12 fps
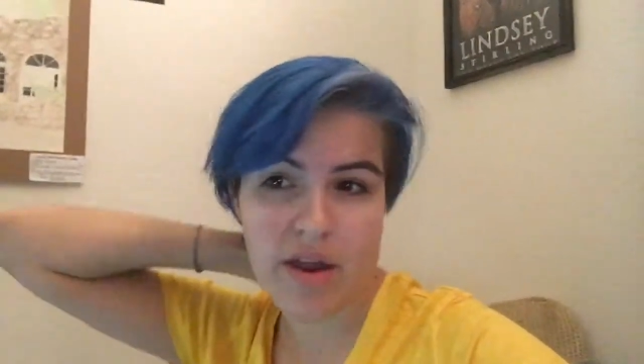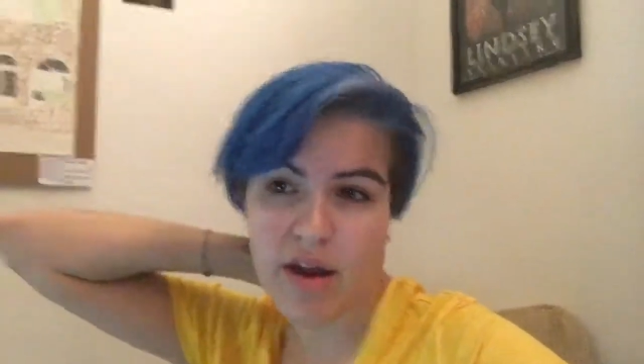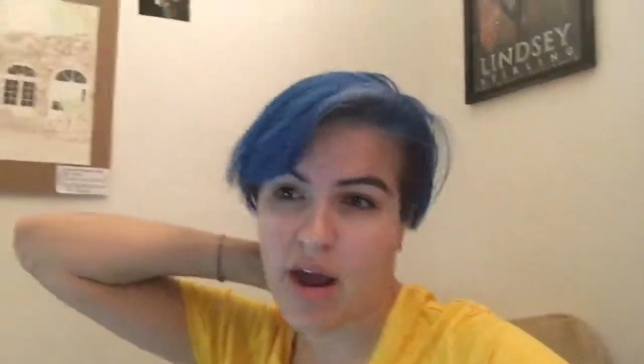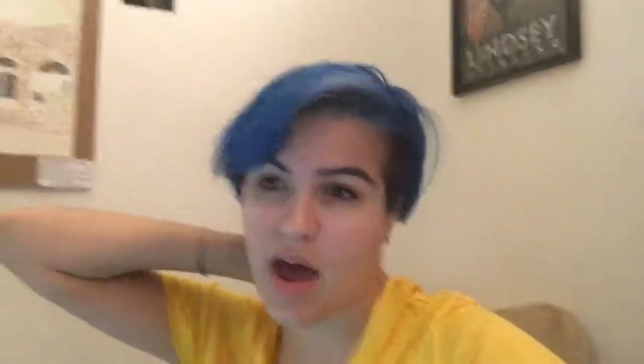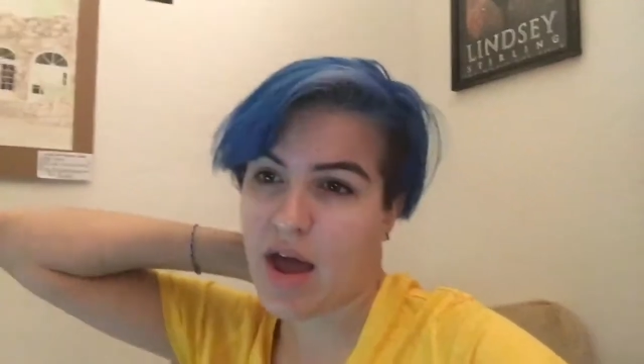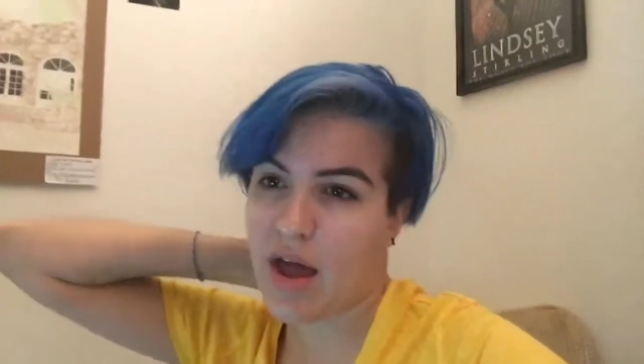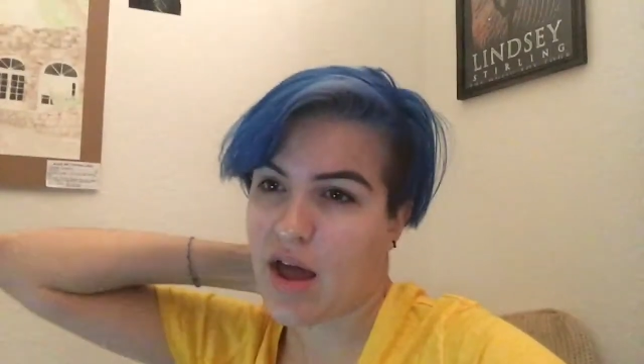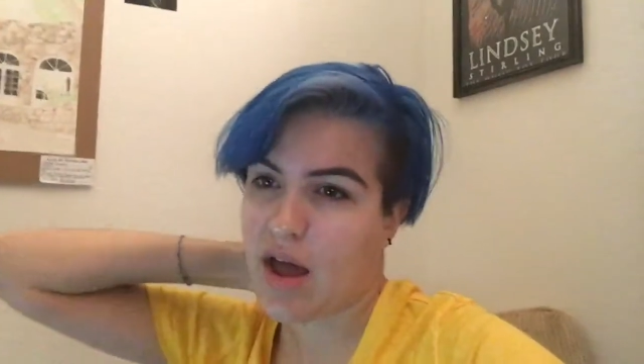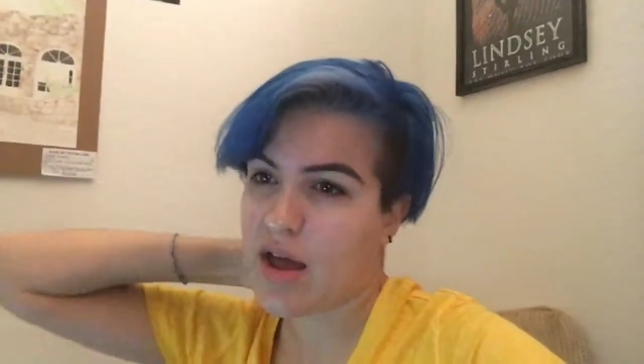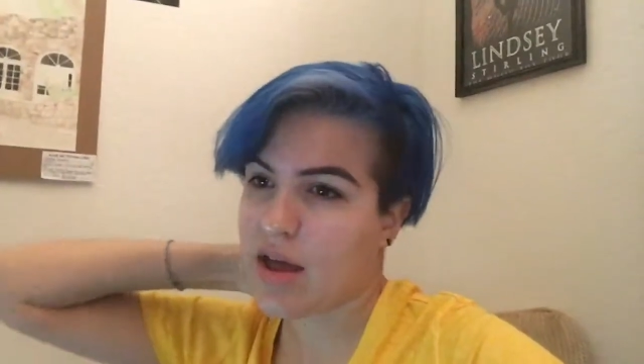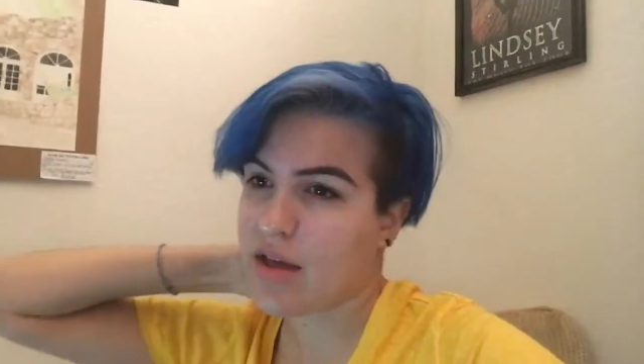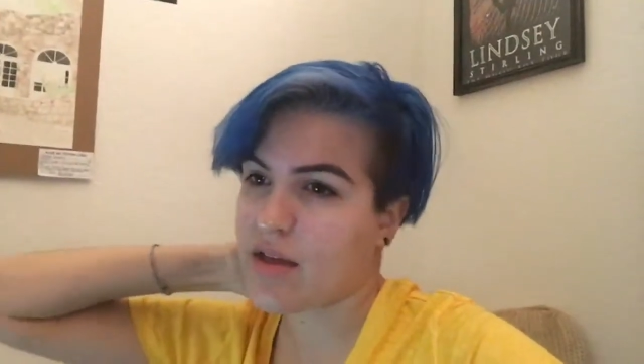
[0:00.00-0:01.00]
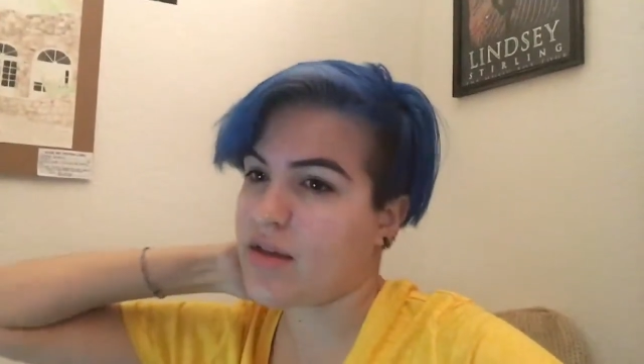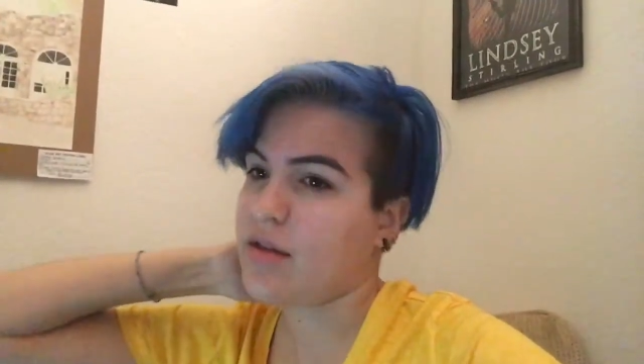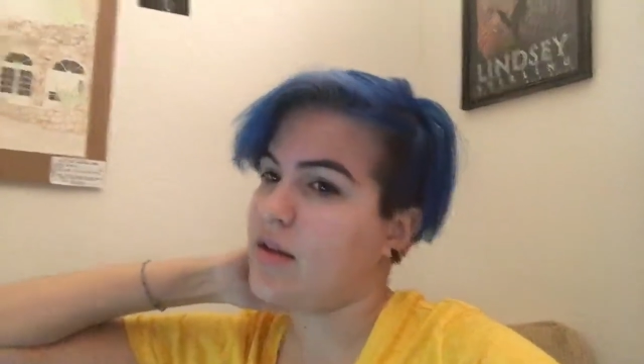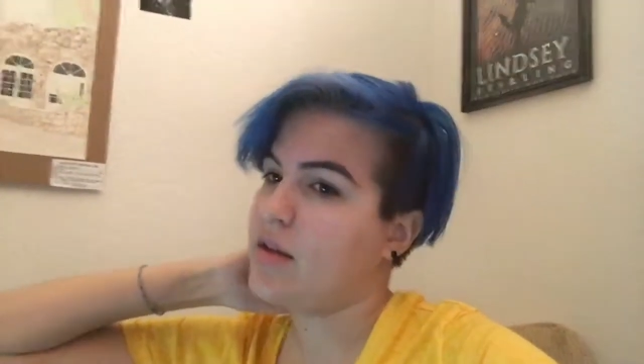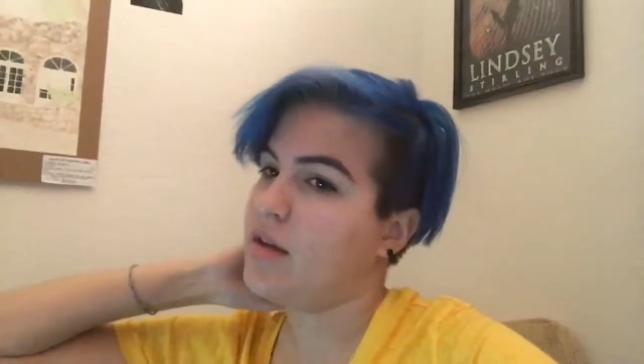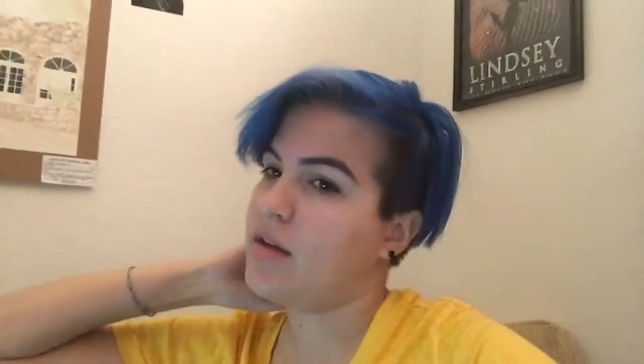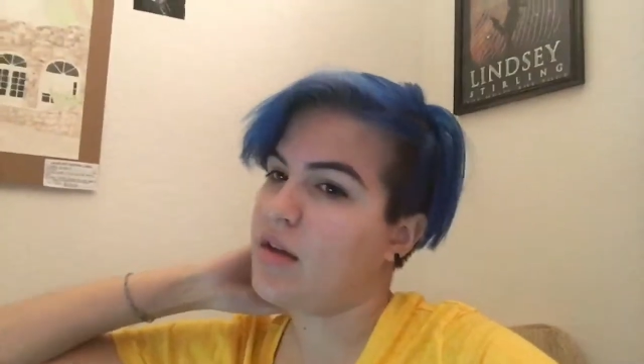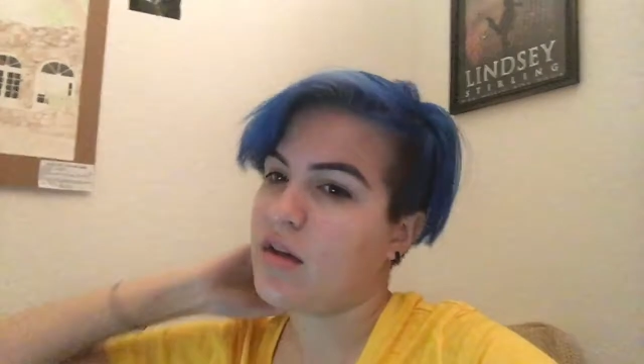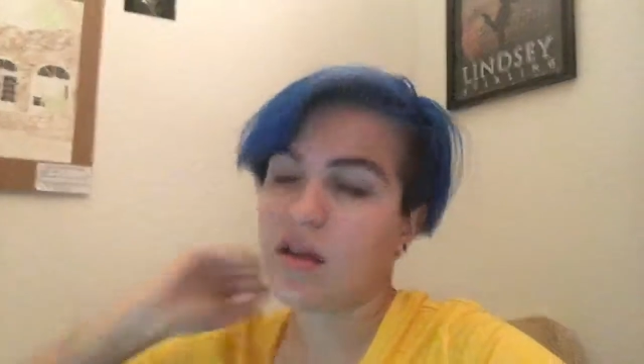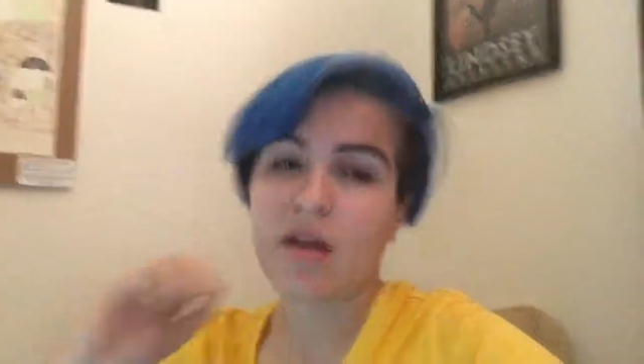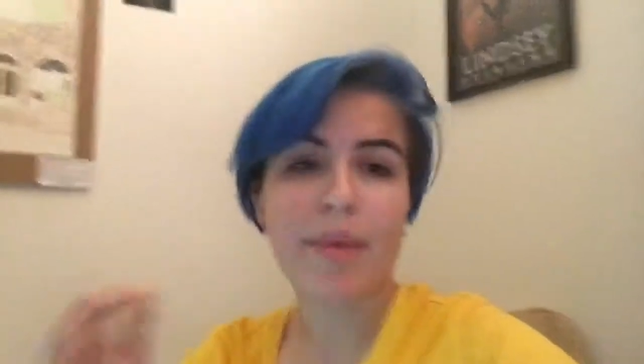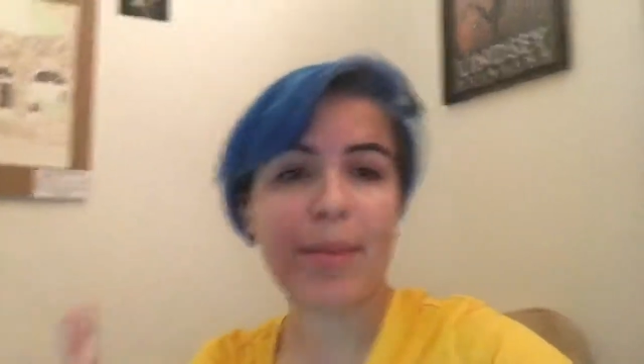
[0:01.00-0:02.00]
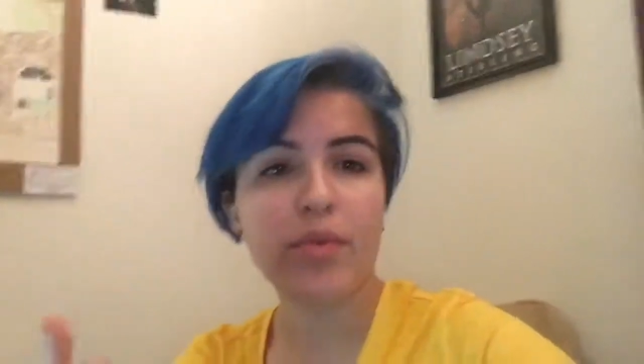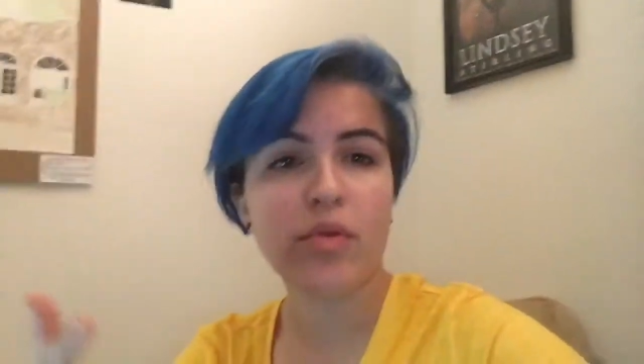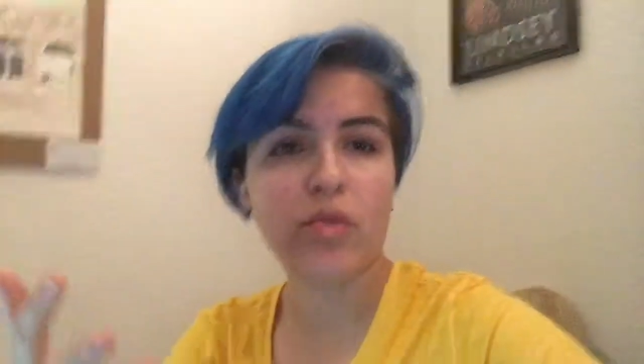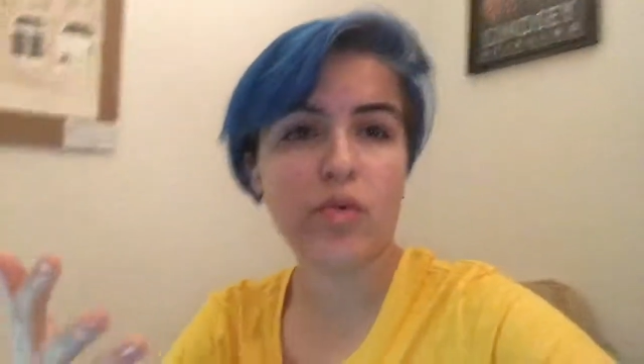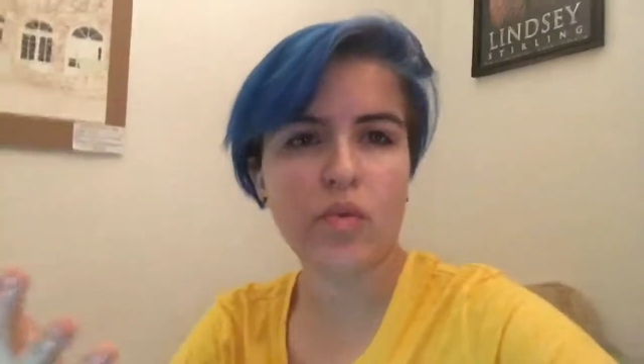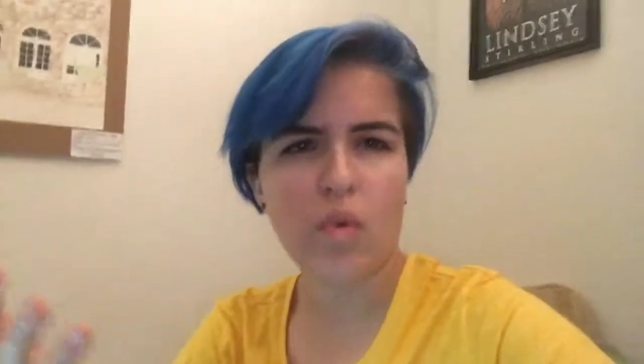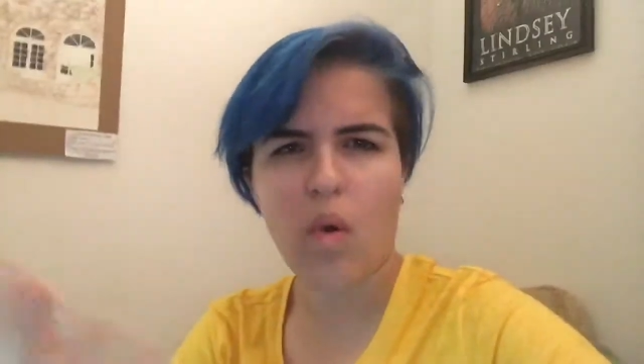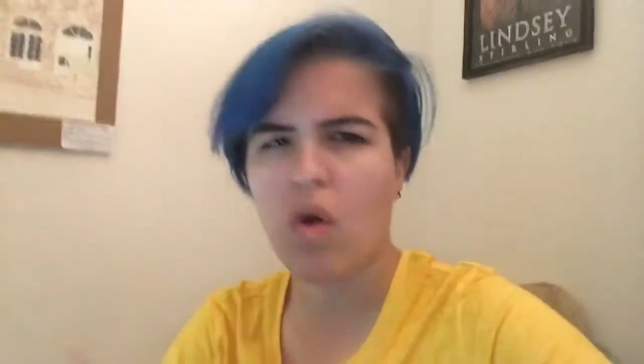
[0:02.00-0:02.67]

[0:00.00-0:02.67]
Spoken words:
And a lot of people who